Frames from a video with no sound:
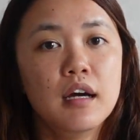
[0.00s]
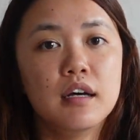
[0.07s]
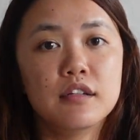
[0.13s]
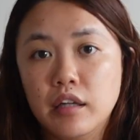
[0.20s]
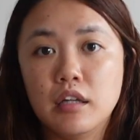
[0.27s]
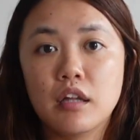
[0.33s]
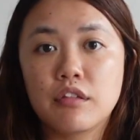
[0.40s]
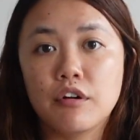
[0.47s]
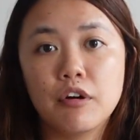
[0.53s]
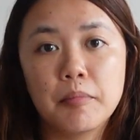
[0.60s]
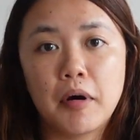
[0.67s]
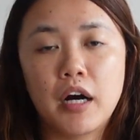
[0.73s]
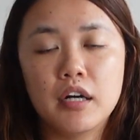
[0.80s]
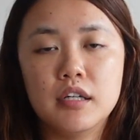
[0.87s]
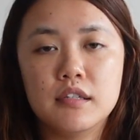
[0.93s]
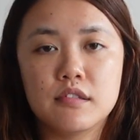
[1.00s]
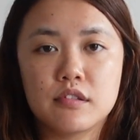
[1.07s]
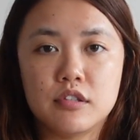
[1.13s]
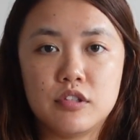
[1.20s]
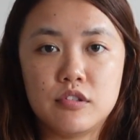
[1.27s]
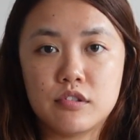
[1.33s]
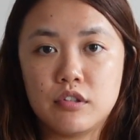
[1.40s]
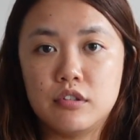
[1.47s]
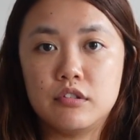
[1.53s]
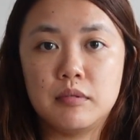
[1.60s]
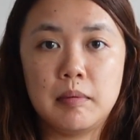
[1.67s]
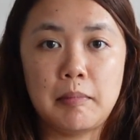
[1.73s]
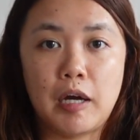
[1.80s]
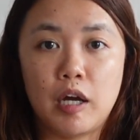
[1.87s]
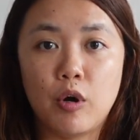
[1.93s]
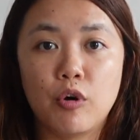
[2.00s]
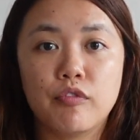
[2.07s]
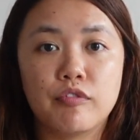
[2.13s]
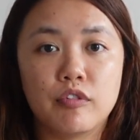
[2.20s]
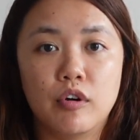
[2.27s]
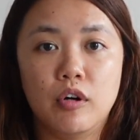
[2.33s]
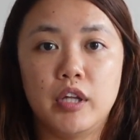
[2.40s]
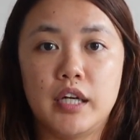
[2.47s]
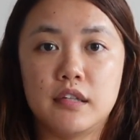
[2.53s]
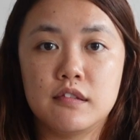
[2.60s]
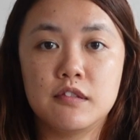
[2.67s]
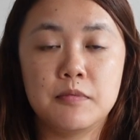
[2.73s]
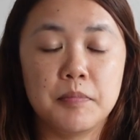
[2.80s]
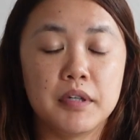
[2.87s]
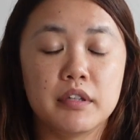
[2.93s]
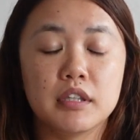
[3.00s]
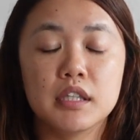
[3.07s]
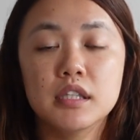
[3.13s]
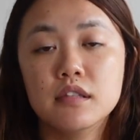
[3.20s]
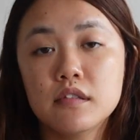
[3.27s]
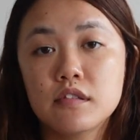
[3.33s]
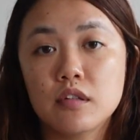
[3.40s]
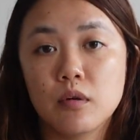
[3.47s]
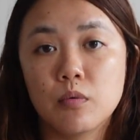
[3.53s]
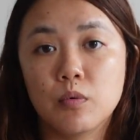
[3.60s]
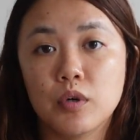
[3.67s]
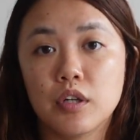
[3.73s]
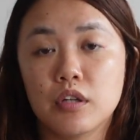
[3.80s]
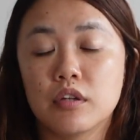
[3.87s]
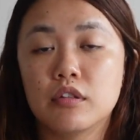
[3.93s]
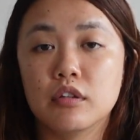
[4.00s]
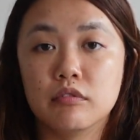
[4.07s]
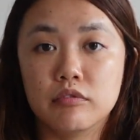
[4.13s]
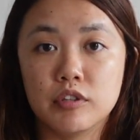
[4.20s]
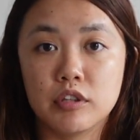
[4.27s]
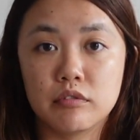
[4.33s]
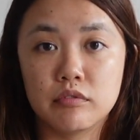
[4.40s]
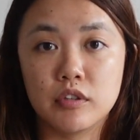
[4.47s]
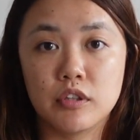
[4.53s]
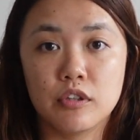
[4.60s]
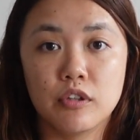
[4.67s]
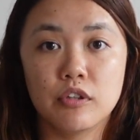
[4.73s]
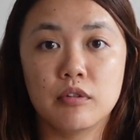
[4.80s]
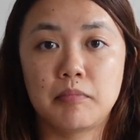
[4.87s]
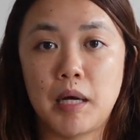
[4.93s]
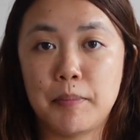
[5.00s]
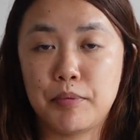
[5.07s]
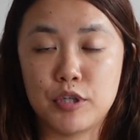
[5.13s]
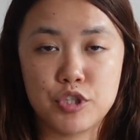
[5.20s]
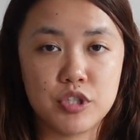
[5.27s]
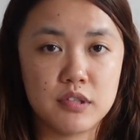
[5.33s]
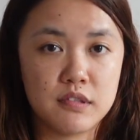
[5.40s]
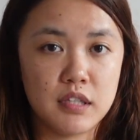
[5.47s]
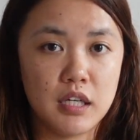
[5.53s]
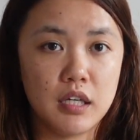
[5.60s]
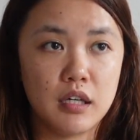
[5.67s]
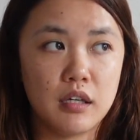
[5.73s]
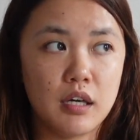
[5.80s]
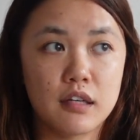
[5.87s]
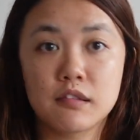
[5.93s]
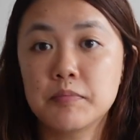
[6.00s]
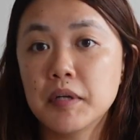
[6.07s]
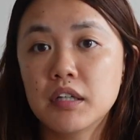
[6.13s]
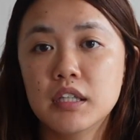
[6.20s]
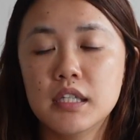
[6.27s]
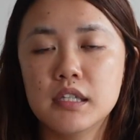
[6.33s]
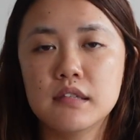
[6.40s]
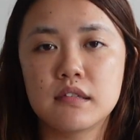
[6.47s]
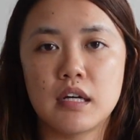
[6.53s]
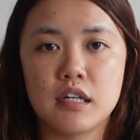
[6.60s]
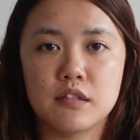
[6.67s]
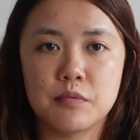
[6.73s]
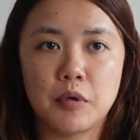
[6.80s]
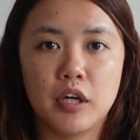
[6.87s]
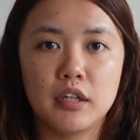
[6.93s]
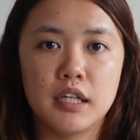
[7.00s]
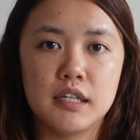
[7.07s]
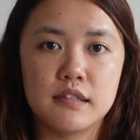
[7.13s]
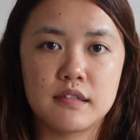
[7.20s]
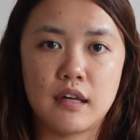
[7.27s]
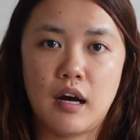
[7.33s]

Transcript: And then the third part is just going to be my overall experience with the RealReal, my purchasing experience, as well as